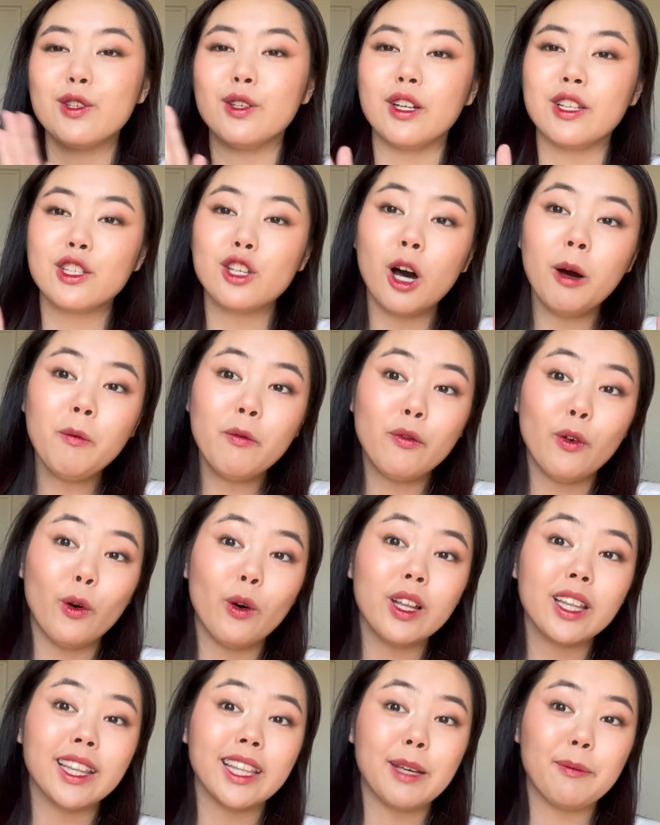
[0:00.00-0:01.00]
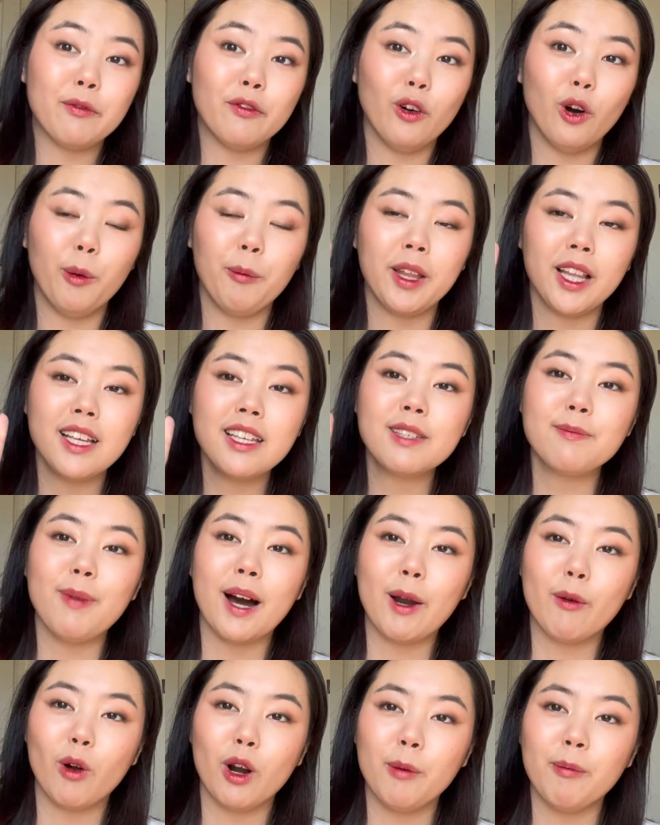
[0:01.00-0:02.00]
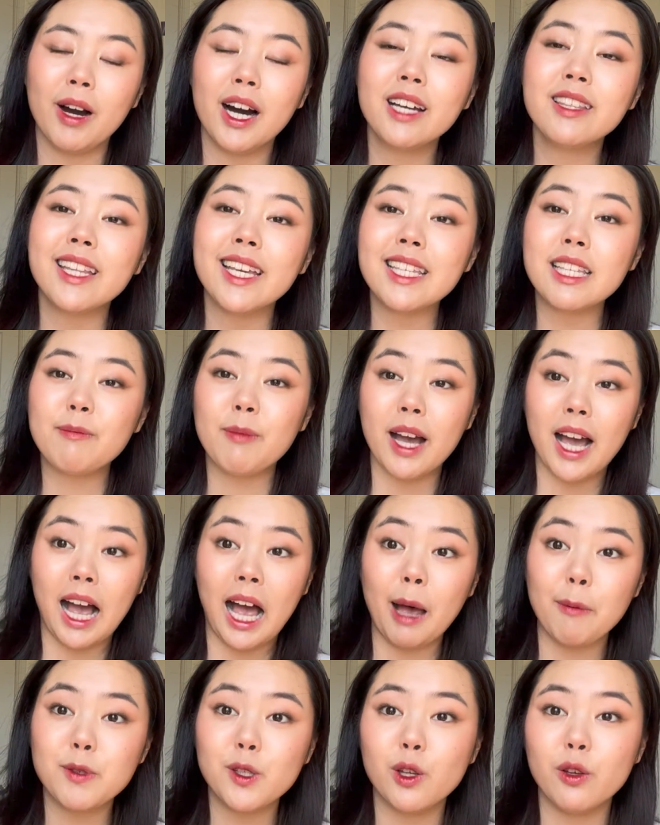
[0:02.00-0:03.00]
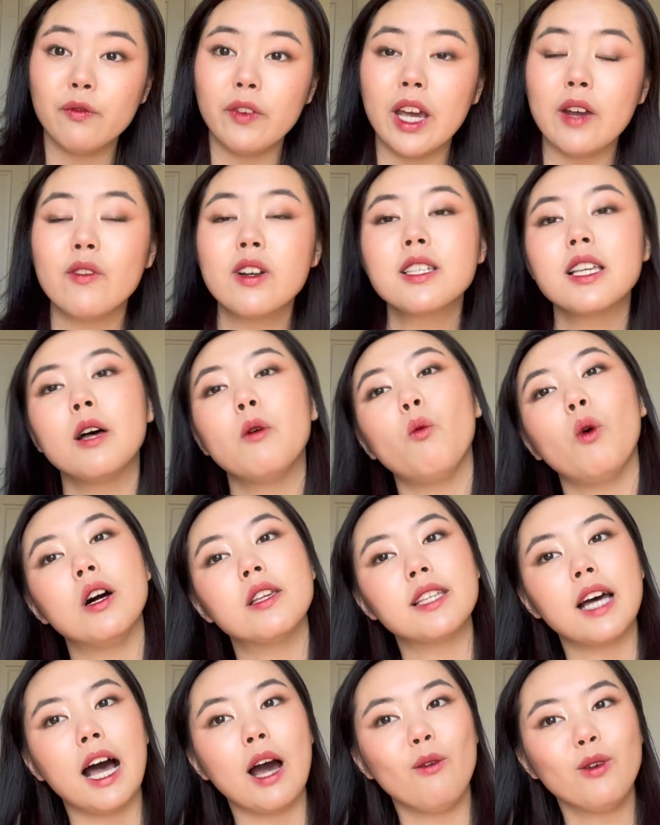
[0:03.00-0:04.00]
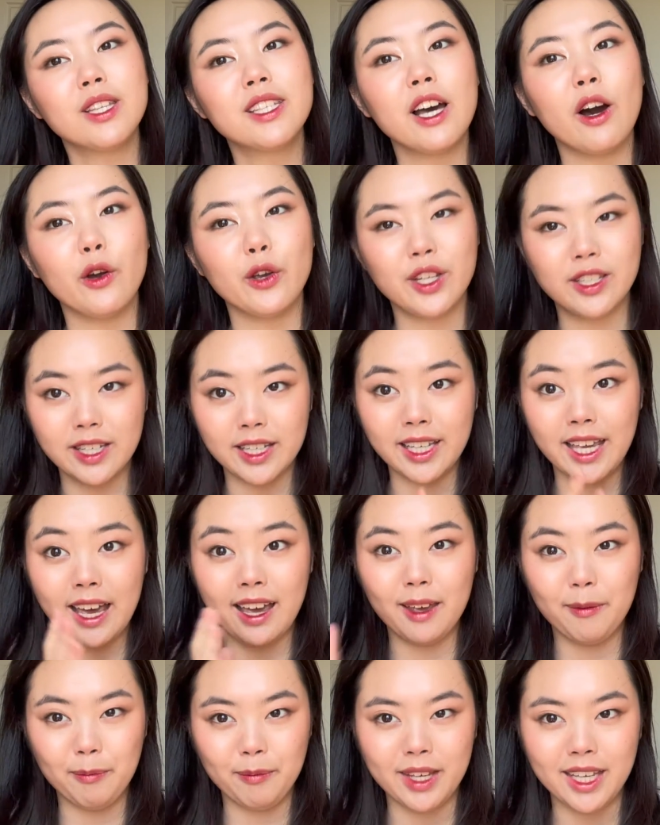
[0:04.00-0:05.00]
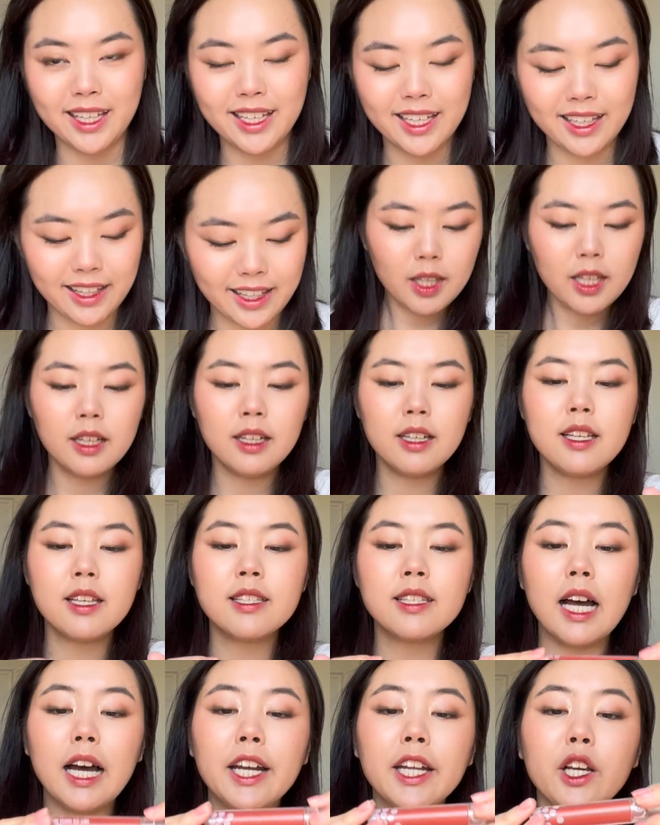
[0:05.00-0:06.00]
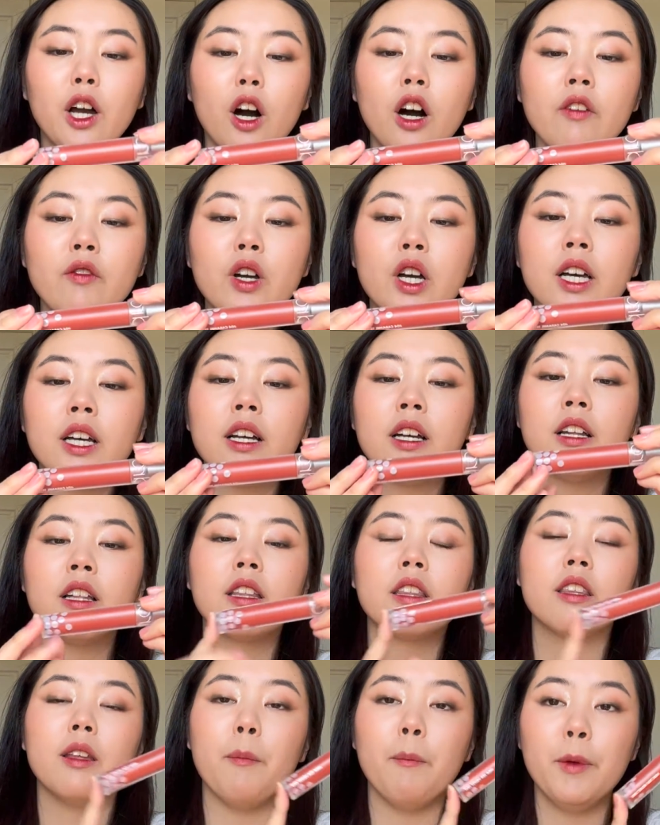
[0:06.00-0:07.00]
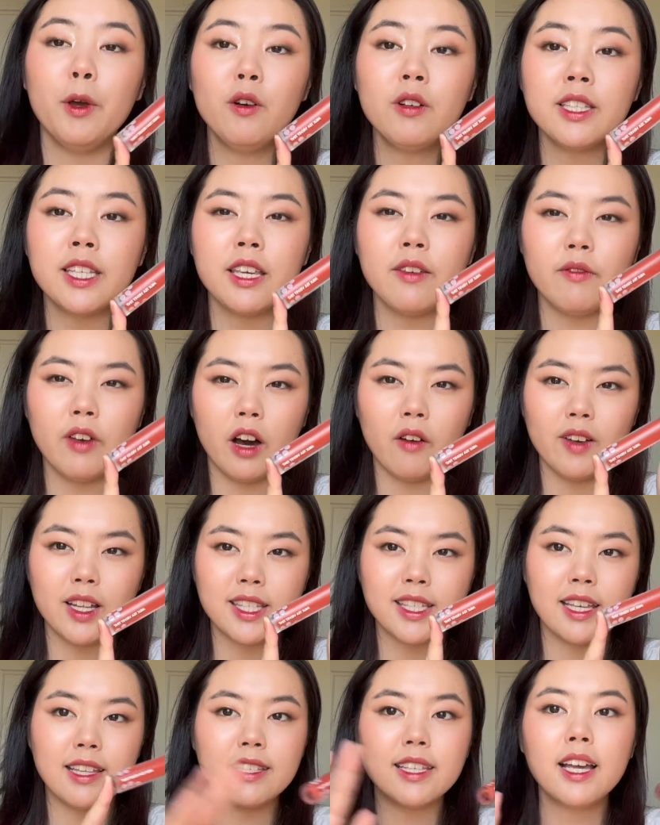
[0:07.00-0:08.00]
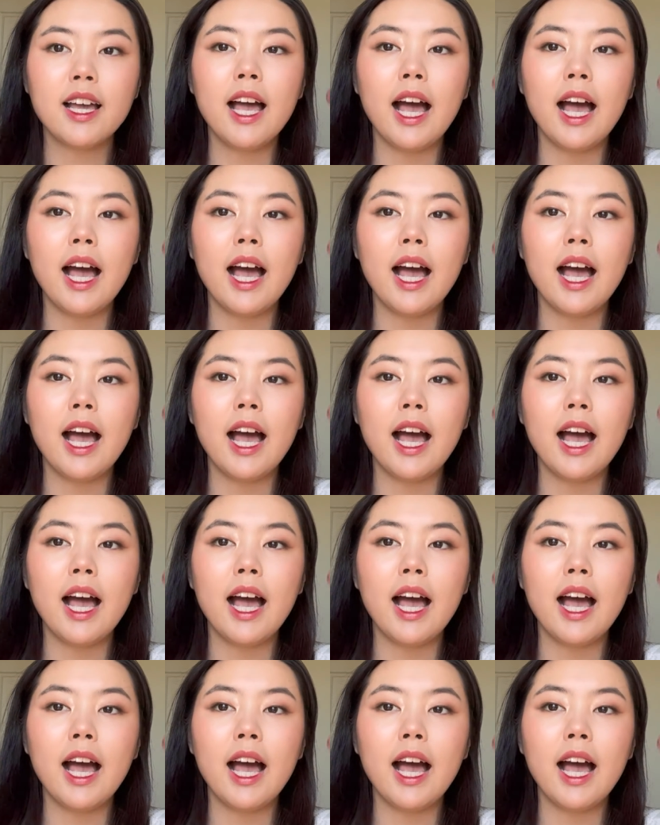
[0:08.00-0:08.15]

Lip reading: the top 4 lip formulas by Romand. These are my absolute favorites and ones I would tell you to get immediately. Starting off, the Milk Tea Velvet Tint.